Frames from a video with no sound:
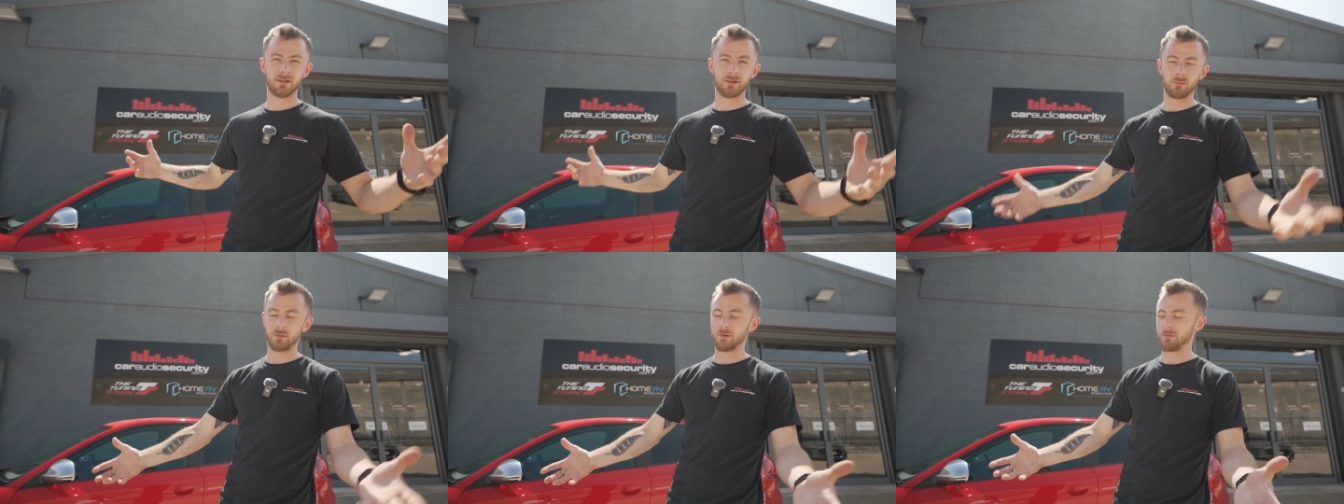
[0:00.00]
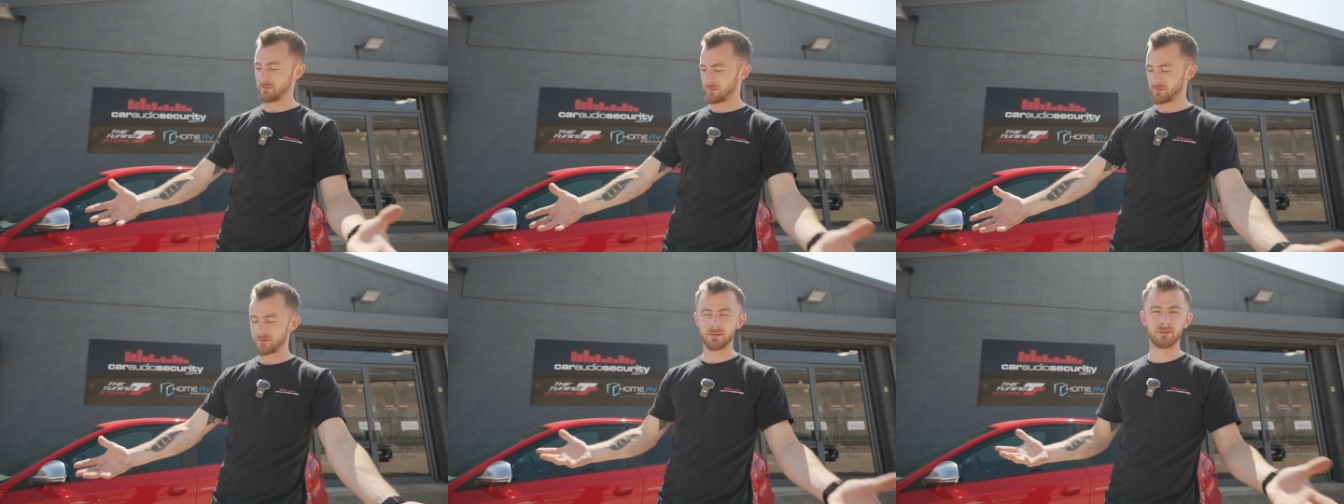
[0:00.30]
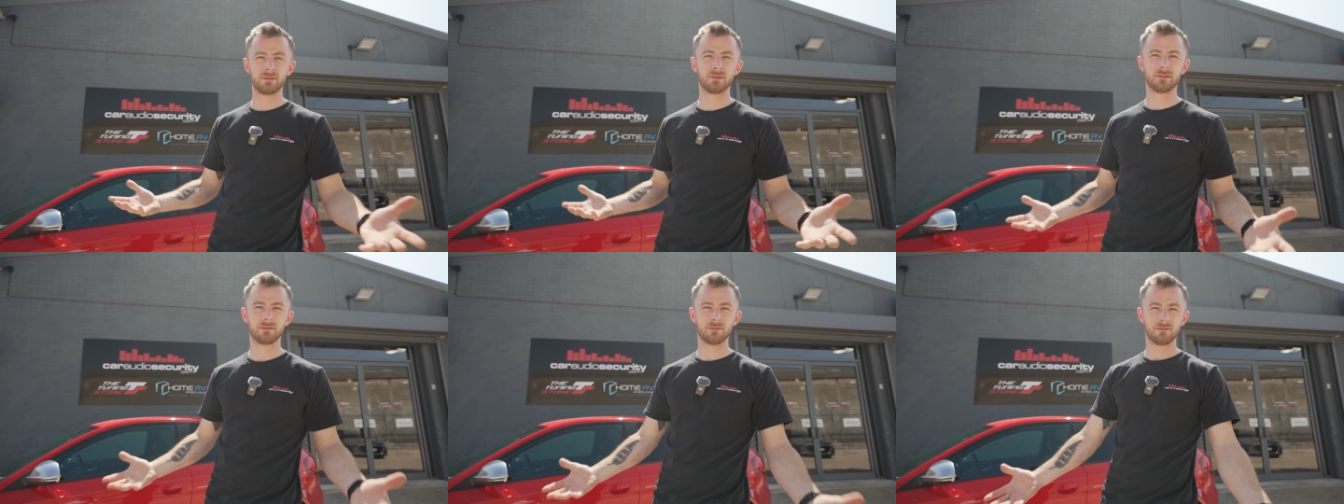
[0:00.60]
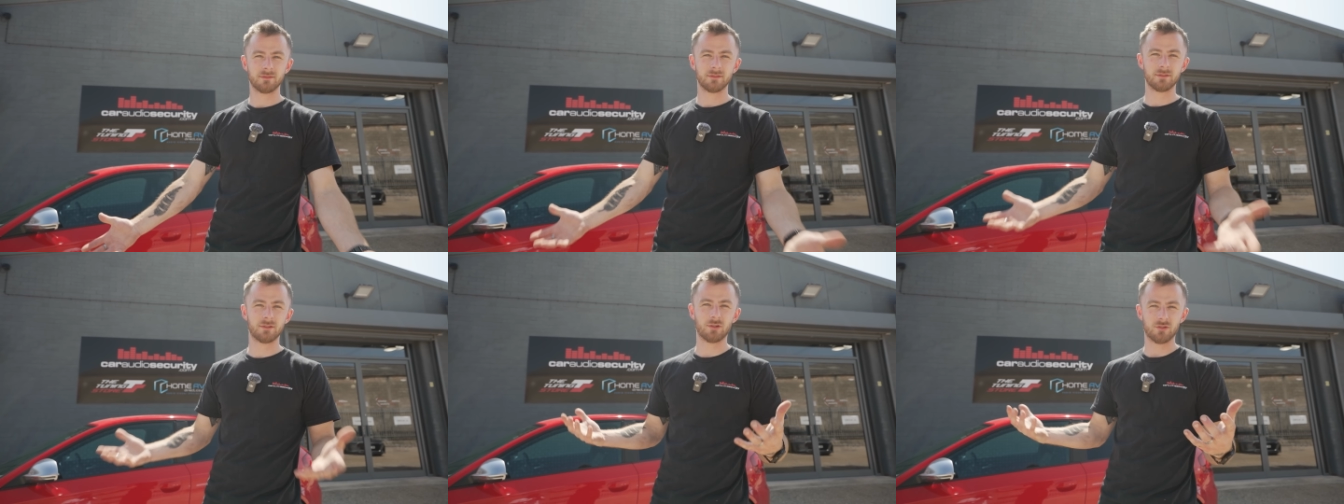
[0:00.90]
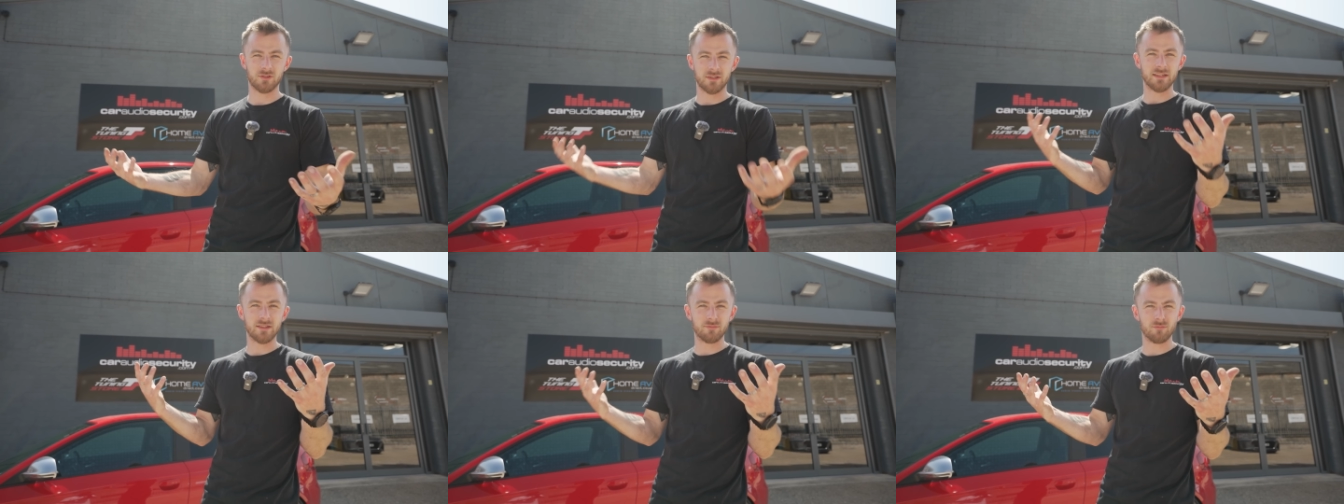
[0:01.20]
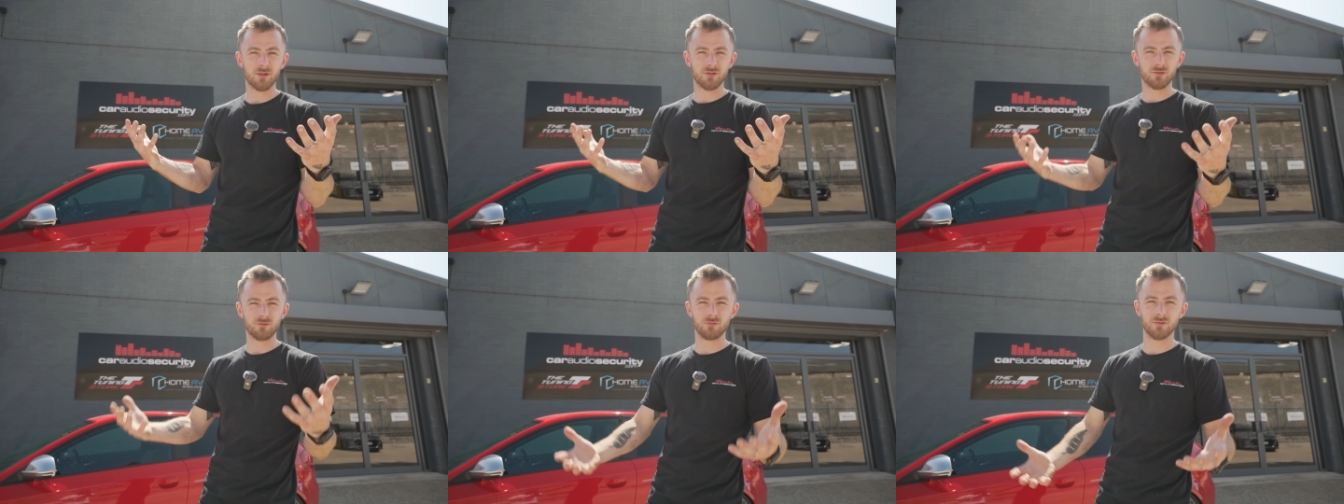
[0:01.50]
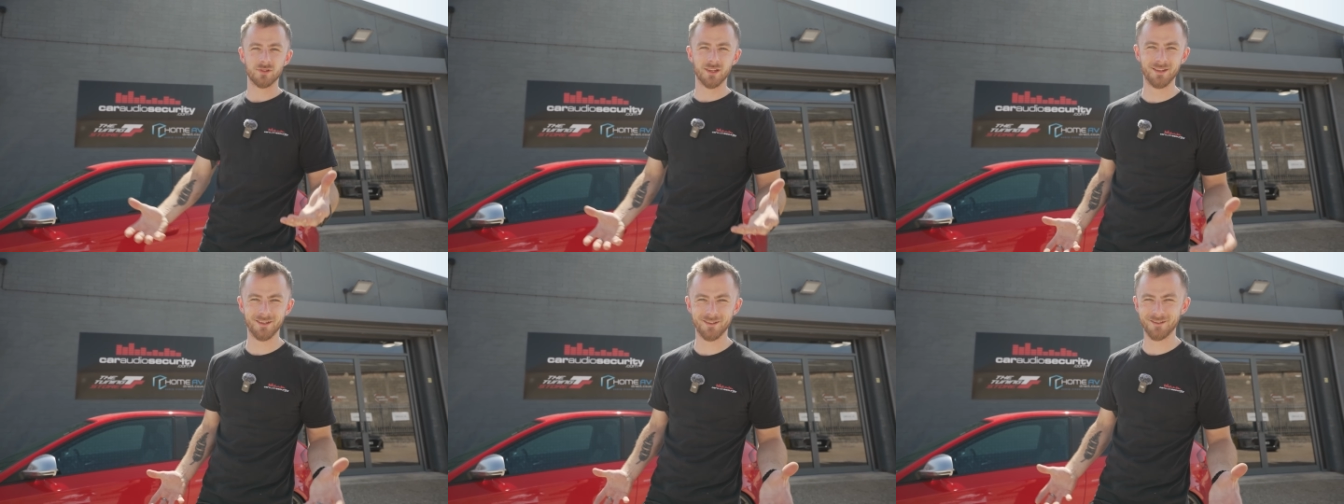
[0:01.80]
with just these
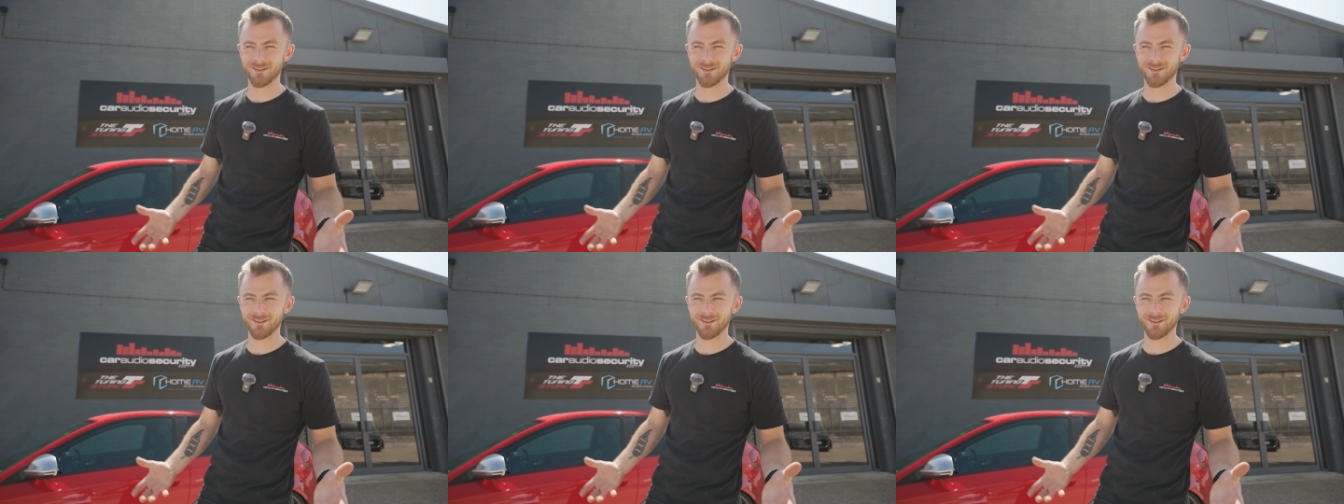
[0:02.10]
muscles.